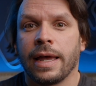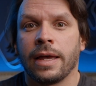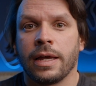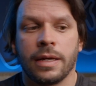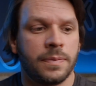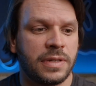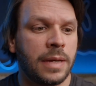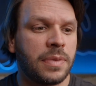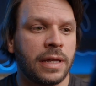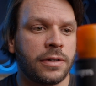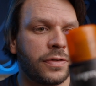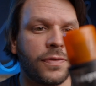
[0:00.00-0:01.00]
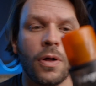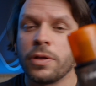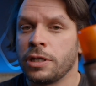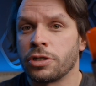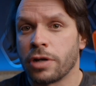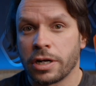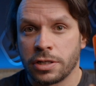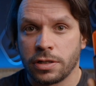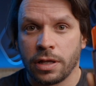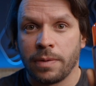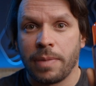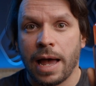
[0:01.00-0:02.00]
Same thing, just follow the instructions
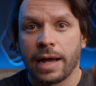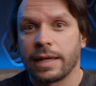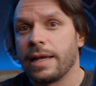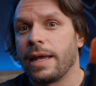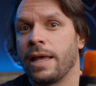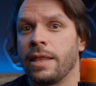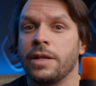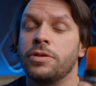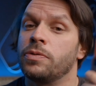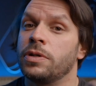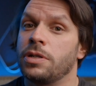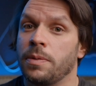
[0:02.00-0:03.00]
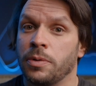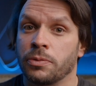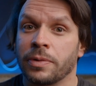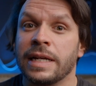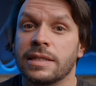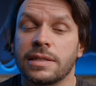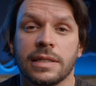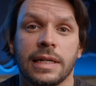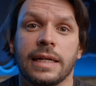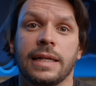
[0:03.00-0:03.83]
on the back and then do a double rinse.